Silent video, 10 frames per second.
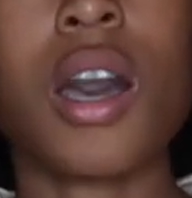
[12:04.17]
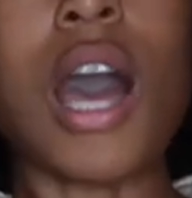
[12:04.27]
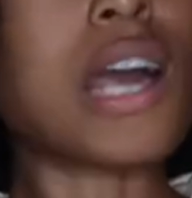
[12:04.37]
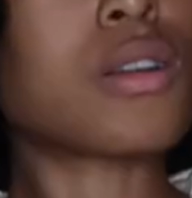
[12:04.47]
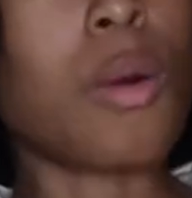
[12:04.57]

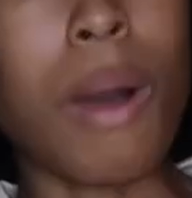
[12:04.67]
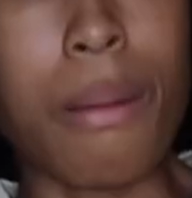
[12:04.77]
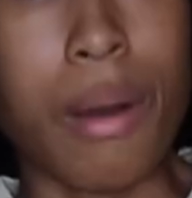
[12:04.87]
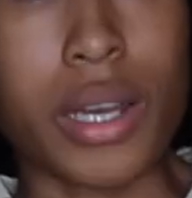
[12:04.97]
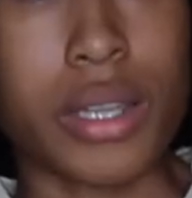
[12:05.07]
don't know why I
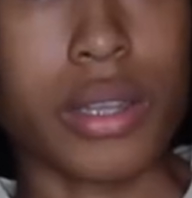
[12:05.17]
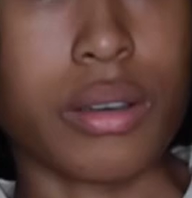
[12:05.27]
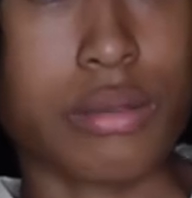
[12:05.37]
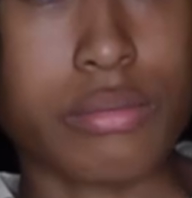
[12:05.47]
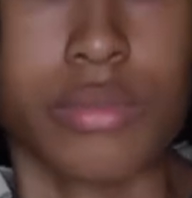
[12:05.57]
bought it
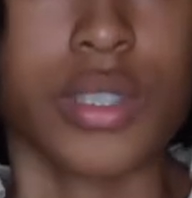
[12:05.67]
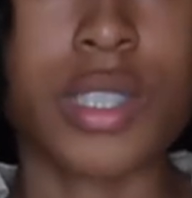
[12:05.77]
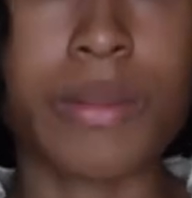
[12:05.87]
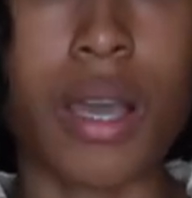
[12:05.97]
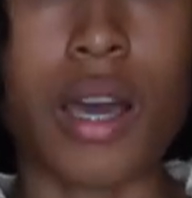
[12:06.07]
though,
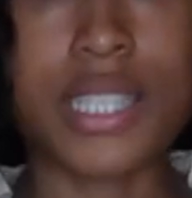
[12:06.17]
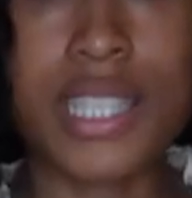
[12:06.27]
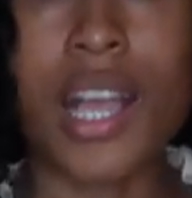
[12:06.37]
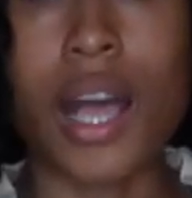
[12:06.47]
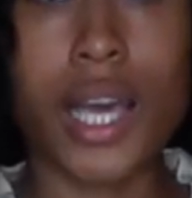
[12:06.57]
to be honest. It's
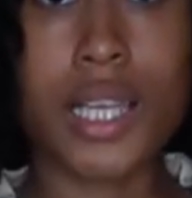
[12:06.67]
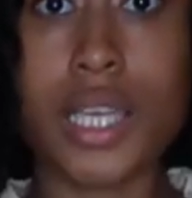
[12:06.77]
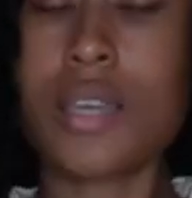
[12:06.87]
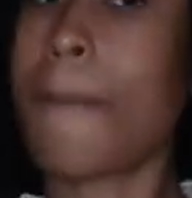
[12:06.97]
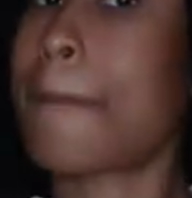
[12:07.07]
not
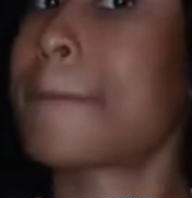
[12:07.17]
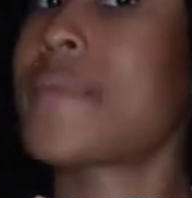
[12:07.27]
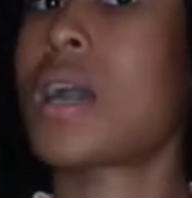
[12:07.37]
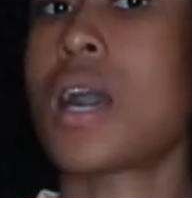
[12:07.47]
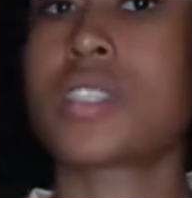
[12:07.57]
ugly.
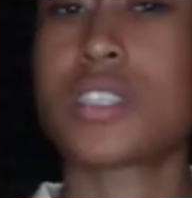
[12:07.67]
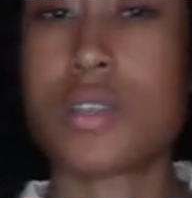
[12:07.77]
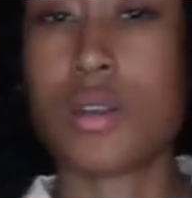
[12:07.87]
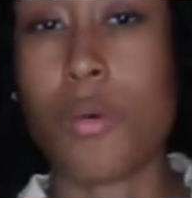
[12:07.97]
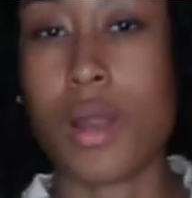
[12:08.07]
Just
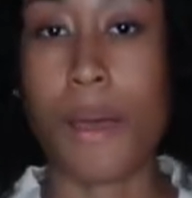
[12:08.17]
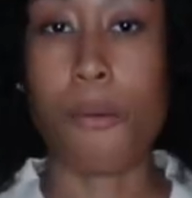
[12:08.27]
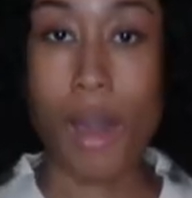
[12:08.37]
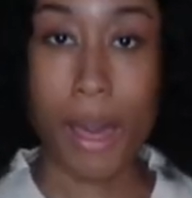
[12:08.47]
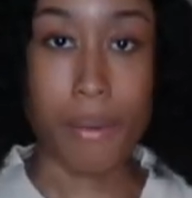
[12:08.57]
don't know what
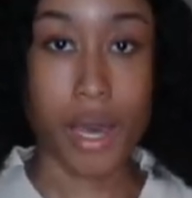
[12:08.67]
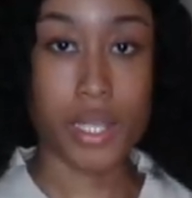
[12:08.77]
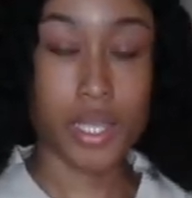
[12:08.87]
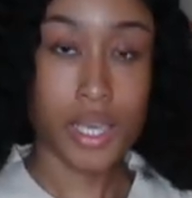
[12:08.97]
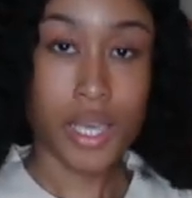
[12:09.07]
why I bought
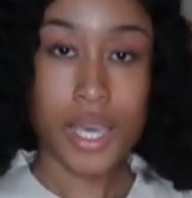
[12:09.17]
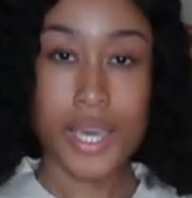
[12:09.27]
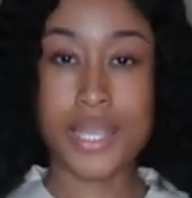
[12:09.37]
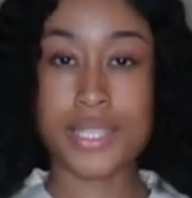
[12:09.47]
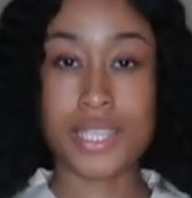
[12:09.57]
it.
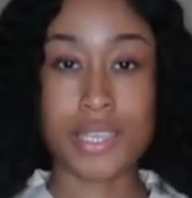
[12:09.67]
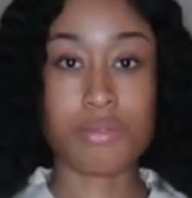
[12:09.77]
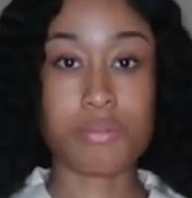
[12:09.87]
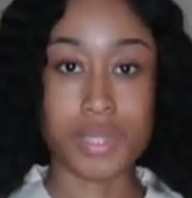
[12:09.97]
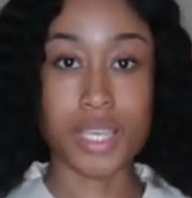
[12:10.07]
It's
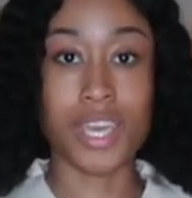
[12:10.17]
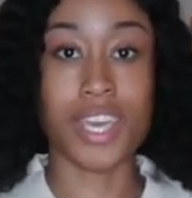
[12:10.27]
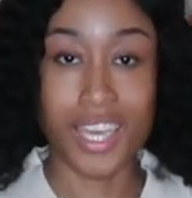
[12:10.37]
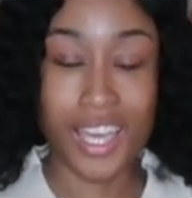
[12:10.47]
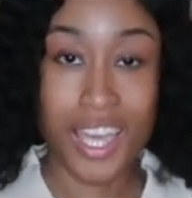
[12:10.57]
giving
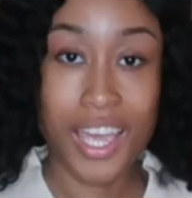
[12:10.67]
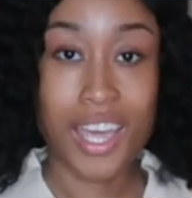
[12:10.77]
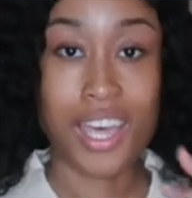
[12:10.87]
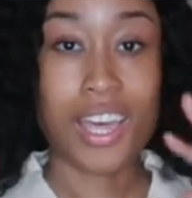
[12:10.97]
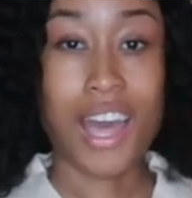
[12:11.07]
me
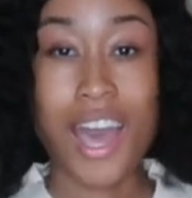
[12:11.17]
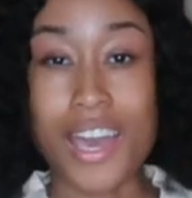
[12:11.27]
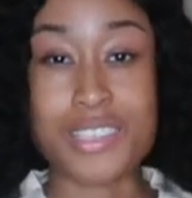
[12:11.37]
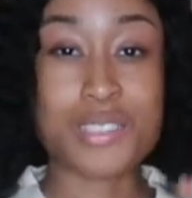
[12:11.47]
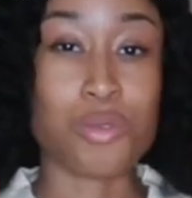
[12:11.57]

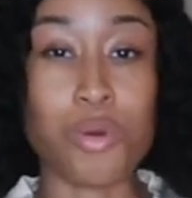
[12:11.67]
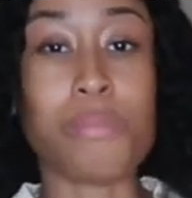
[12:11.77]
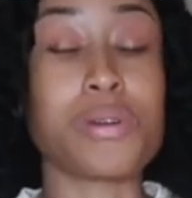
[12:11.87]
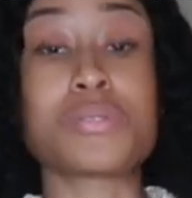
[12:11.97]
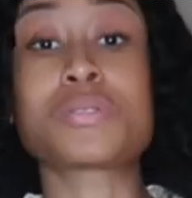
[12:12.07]
high school,
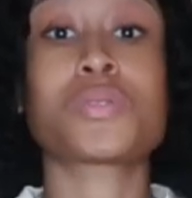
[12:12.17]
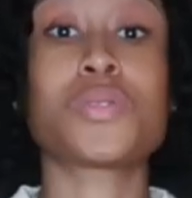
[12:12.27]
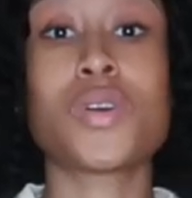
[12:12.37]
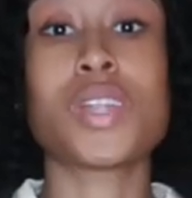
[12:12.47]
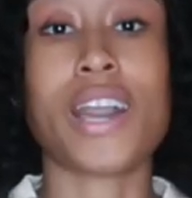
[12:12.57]
middle
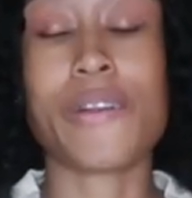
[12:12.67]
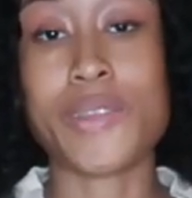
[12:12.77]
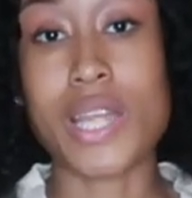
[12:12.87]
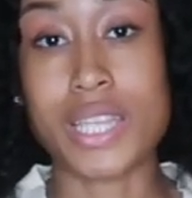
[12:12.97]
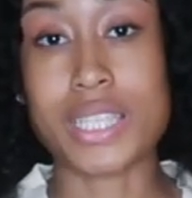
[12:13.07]
school. Like, I feel
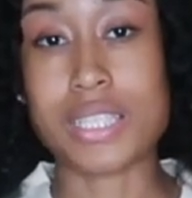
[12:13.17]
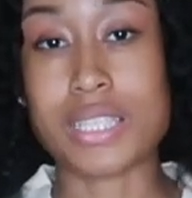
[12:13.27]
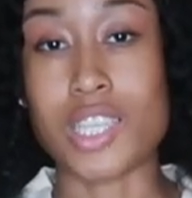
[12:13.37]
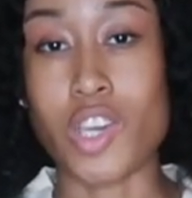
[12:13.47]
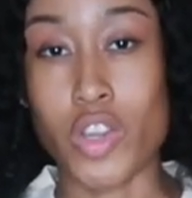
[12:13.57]
like this is
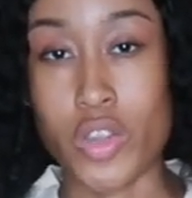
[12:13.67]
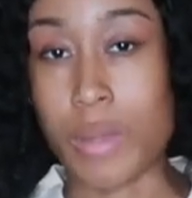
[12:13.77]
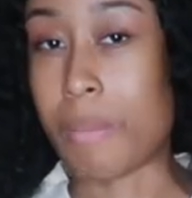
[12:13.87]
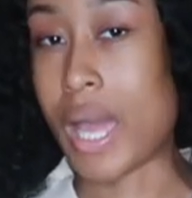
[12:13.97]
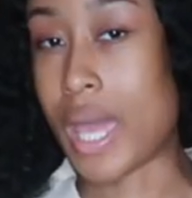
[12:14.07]
younger
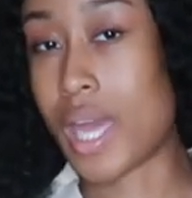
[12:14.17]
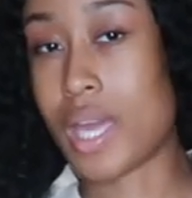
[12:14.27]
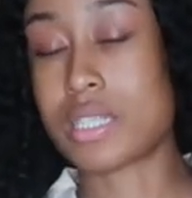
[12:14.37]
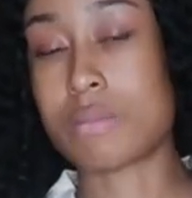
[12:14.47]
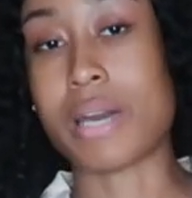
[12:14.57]
than my
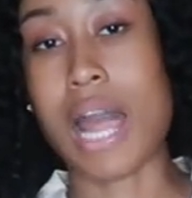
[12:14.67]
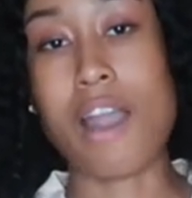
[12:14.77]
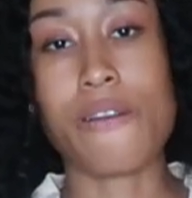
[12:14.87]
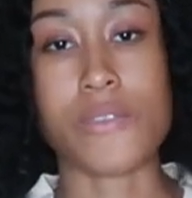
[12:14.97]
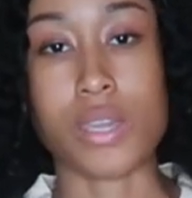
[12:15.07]
age, but
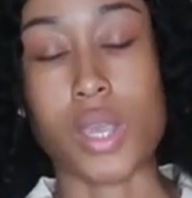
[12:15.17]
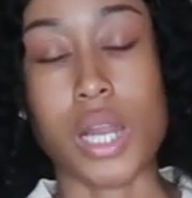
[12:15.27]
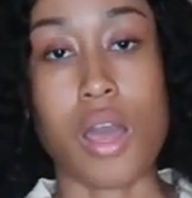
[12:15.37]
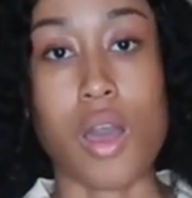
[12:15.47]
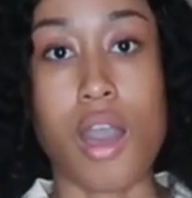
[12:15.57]
I'll figure it
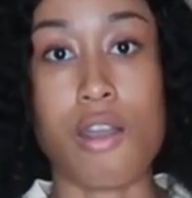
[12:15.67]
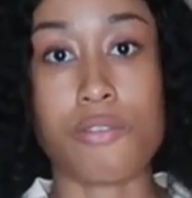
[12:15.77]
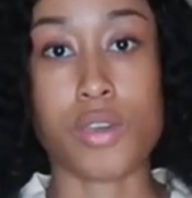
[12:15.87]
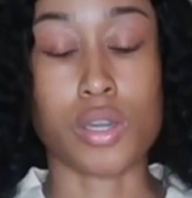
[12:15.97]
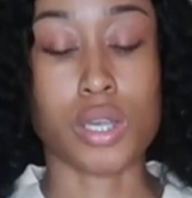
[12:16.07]
out. I'll
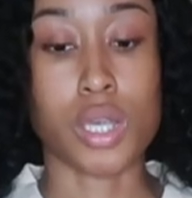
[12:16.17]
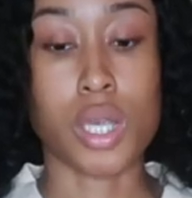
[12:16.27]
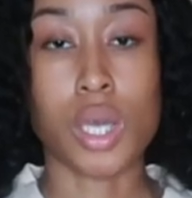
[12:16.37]
figure